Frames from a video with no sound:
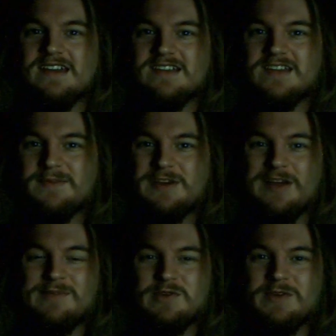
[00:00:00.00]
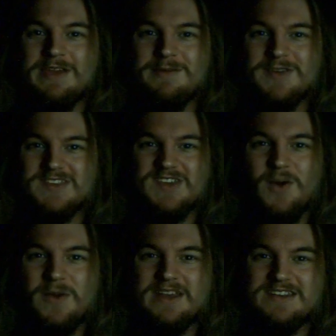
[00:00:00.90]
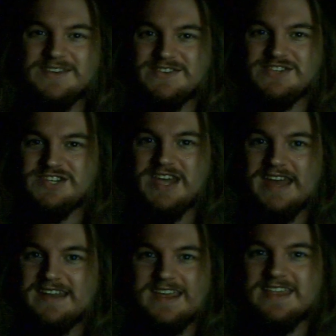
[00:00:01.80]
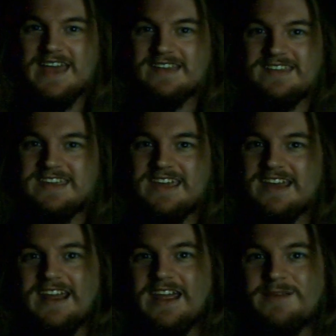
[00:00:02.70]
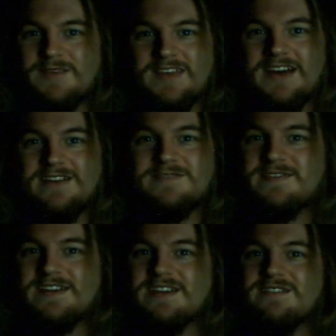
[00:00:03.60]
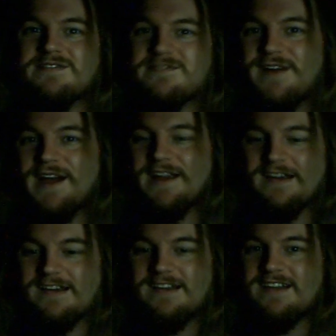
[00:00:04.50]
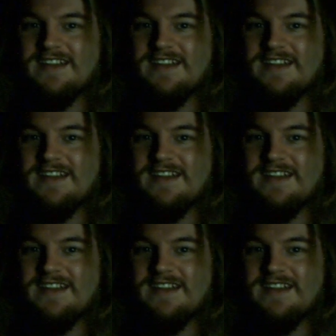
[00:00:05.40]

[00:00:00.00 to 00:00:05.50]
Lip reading: WWE was going to shit and that TNA was on fucking fire.